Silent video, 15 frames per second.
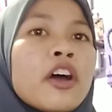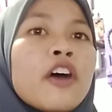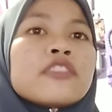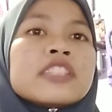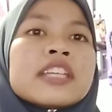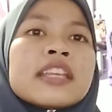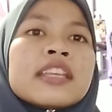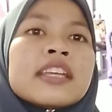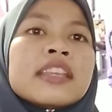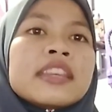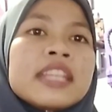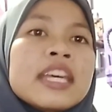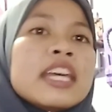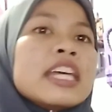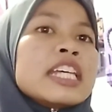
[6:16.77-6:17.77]
of
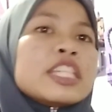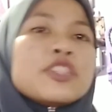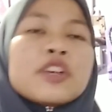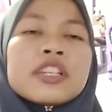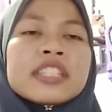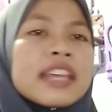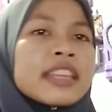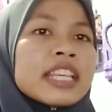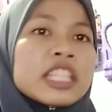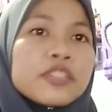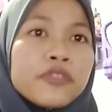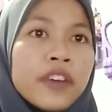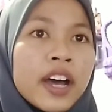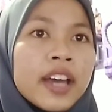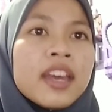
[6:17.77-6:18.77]
certainty is not
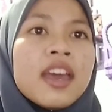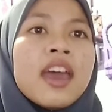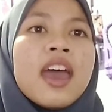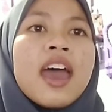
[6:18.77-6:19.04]
satisfied